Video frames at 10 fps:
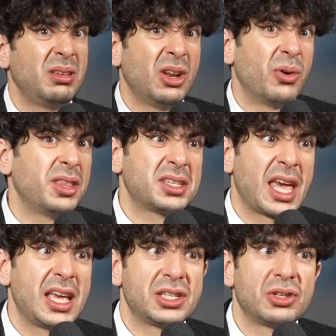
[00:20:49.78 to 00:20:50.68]
you know, in this
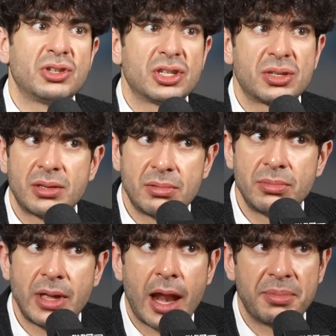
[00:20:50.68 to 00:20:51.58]
case, you just
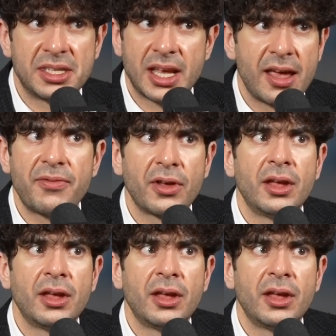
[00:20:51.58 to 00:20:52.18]
got to be safe.